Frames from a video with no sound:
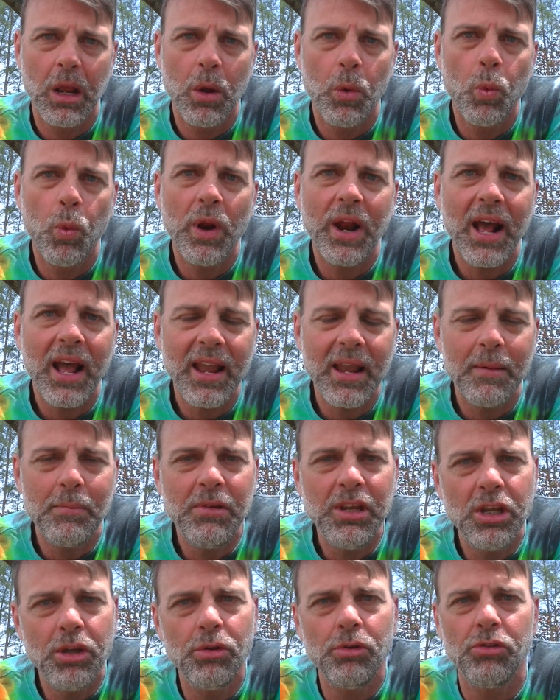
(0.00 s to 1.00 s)
when I
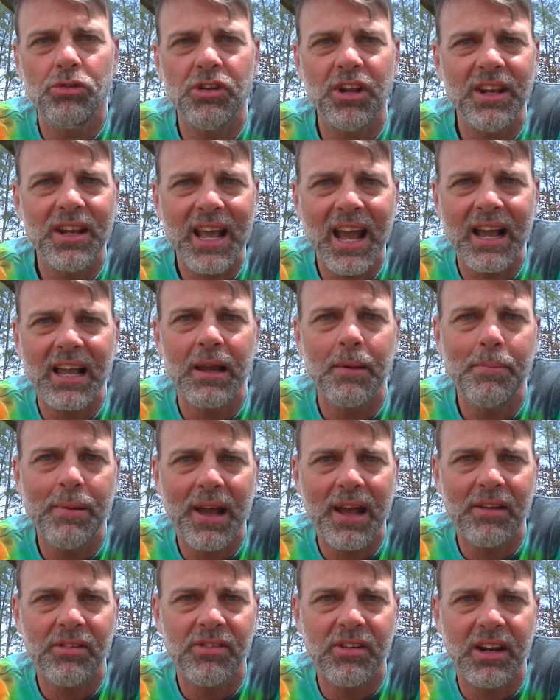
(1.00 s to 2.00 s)
am used in that
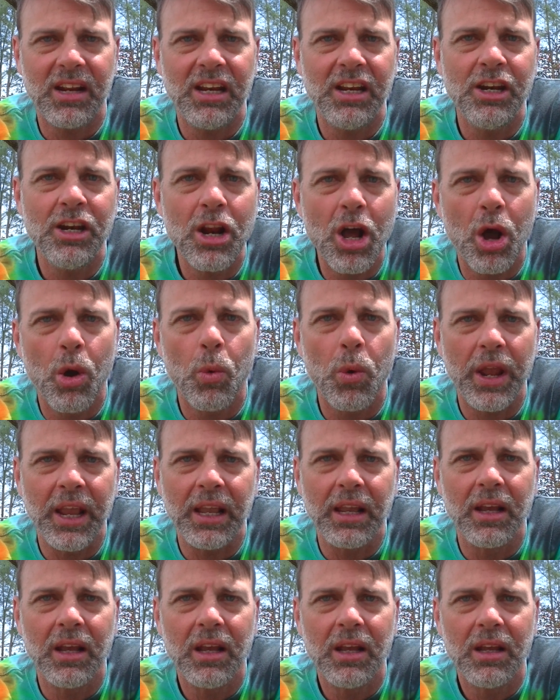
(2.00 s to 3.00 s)
capacity,
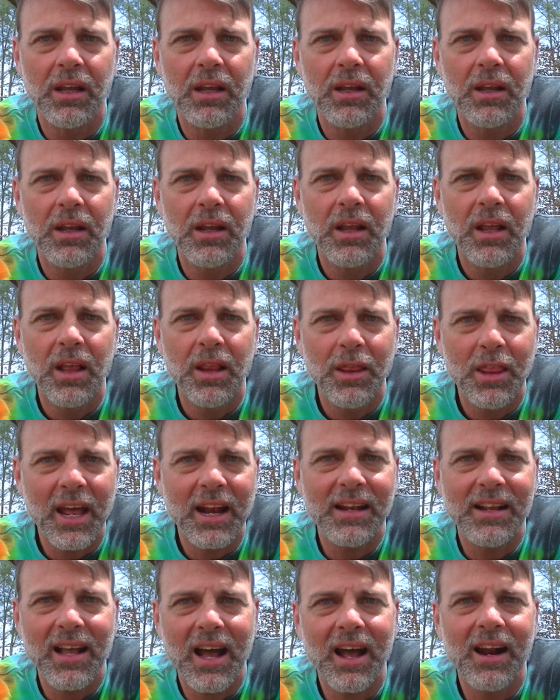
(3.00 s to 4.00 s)
knowing
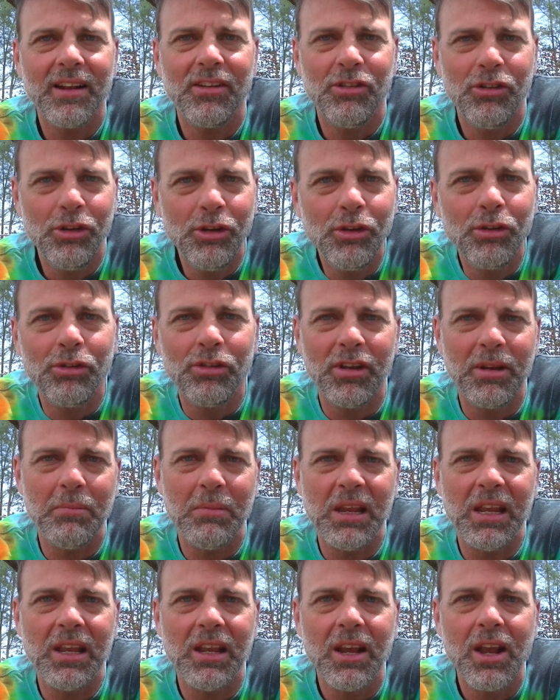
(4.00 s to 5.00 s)
that God is using
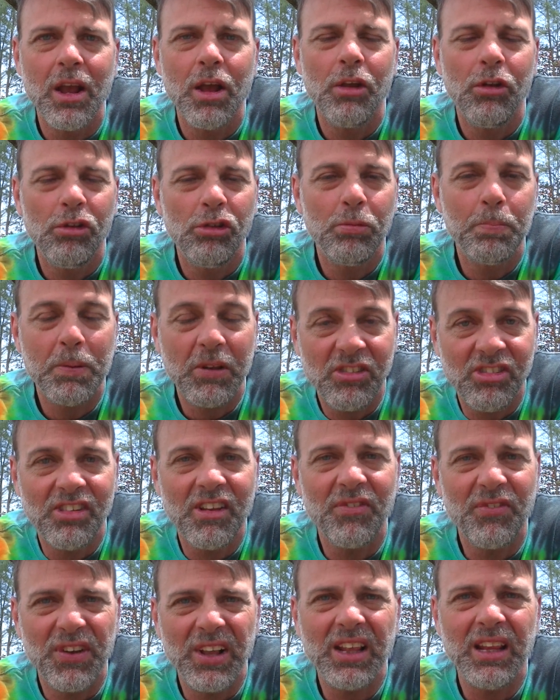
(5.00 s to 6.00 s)
me
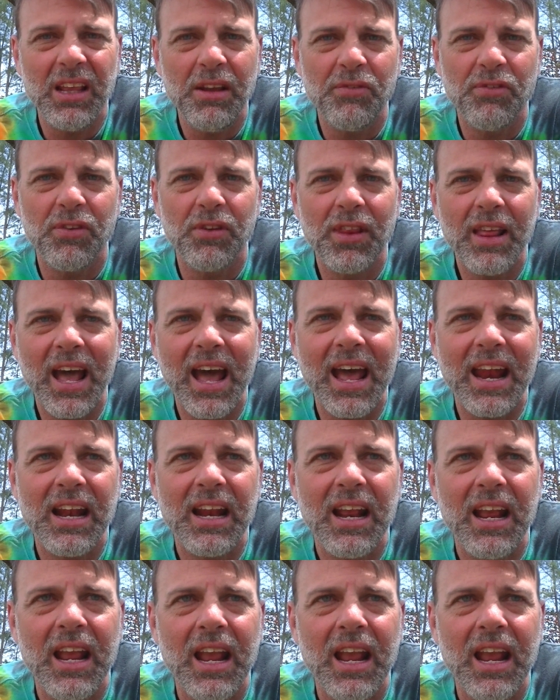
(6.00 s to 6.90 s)
specifically for that.